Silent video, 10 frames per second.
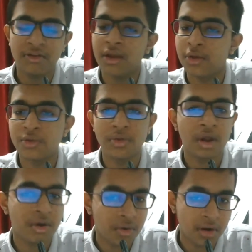ISO
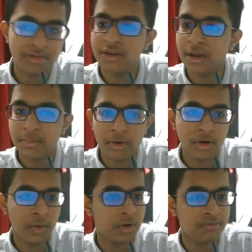control, HDMI,
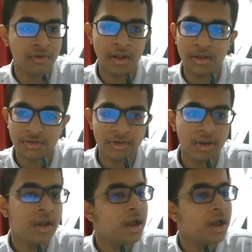autoflash,